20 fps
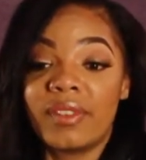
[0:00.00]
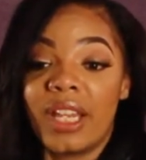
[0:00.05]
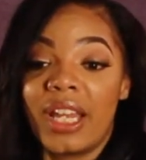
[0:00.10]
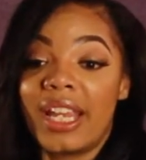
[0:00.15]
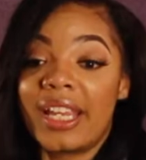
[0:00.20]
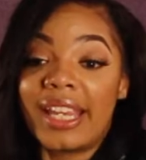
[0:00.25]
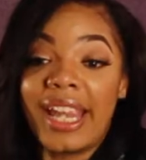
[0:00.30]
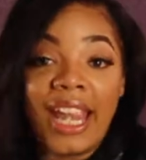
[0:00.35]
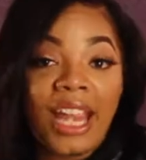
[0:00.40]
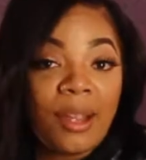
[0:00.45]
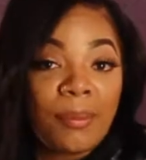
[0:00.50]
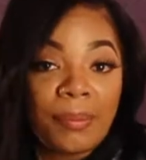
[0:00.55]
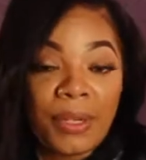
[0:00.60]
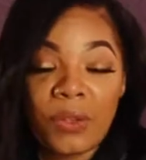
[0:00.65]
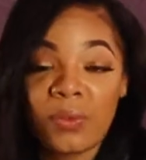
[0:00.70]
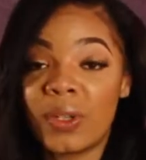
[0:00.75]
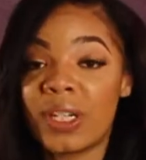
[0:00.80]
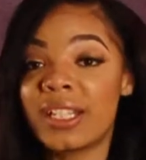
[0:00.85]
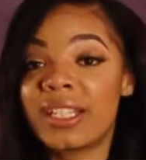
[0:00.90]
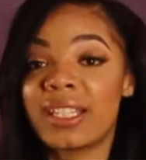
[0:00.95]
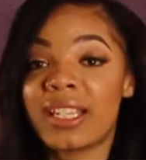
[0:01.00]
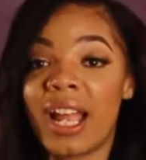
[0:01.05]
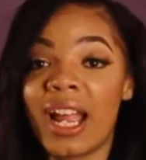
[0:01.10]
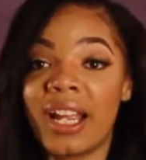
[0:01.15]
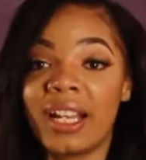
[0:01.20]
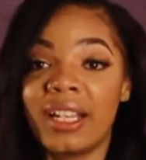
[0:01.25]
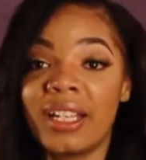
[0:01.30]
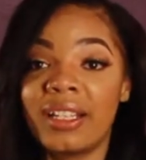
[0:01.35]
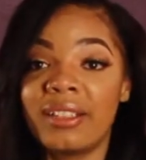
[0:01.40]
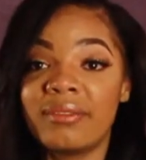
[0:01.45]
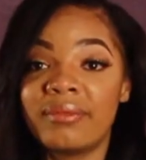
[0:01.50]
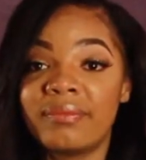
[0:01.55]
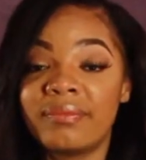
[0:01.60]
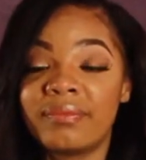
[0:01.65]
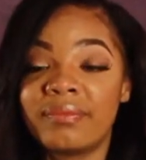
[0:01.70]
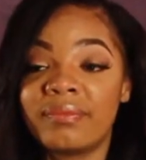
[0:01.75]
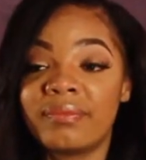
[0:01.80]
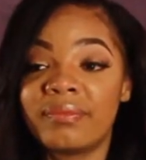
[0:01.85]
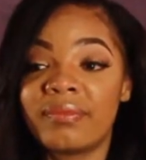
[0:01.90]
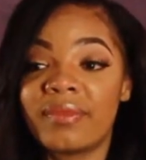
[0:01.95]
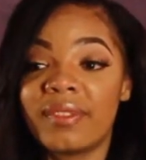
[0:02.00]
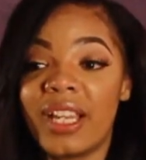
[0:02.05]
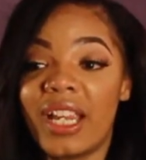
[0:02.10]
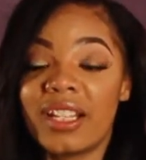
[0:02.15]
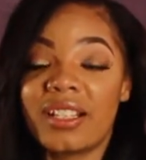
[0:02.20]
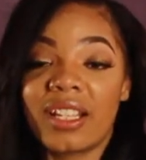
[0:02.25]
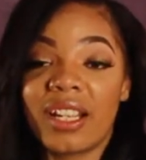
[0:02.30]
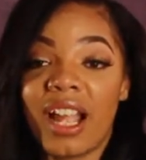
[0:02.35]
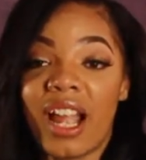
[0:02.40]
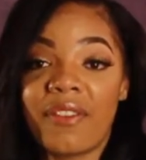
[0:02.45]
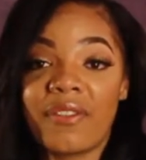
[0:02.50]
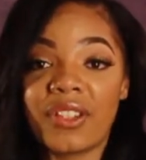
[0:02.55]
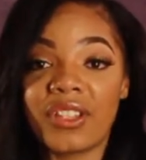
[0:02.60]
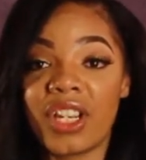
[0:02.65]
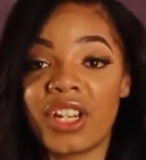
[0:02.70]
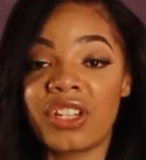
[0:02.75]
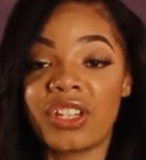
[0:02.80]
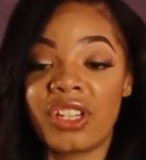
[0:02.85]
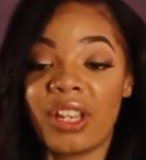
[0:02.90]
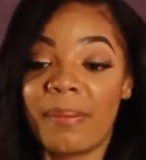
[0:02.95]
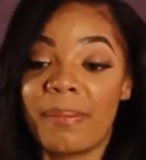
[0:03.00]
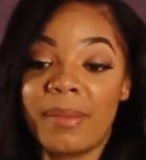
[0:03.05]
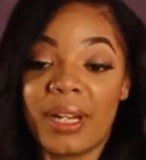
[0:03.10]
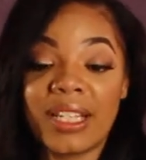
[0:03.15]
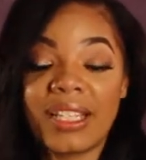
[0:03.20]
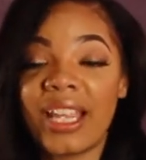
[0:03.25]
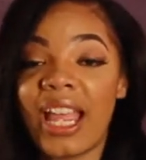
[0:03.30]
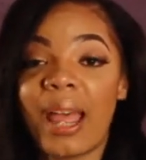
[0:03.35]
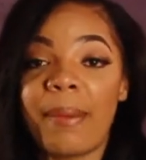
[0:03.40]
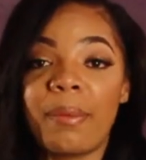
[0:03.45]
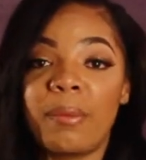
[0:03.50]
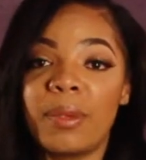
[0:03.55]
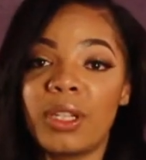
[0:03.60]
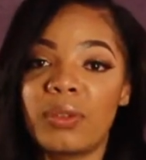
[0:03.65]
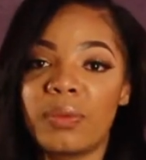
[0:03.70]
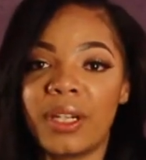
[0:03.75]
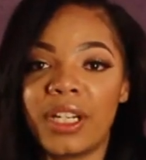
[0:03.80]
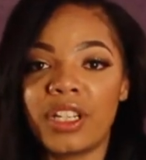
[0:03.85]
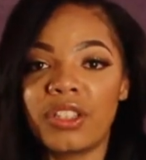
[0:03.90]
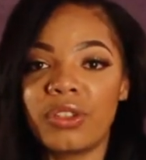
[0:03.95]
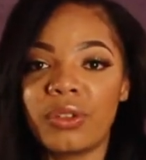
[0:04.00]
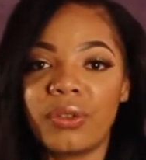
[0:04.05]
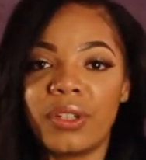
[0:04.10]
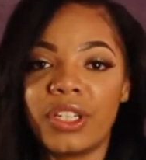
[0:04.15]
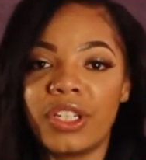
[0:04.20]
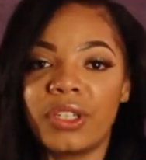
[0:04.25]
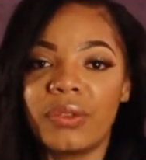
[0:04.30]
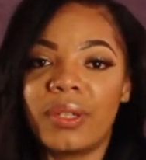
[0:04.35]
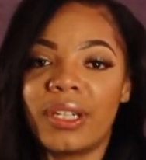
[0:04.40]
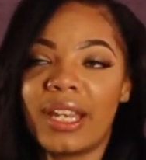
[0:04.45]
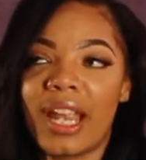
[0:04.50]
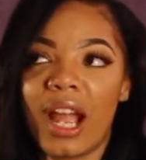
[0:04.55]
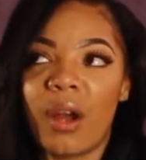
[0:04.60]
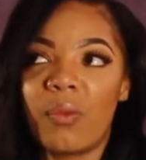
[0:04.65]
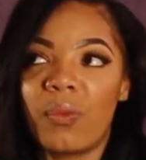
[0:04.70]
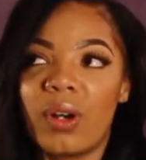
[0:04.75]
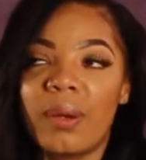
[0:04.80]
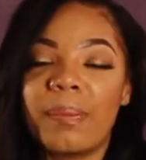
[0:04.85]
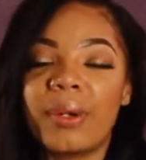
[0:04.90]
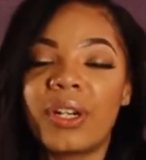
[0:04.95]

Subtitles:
It can't be one-sided. It's a conversation that must happen between the two of you and not one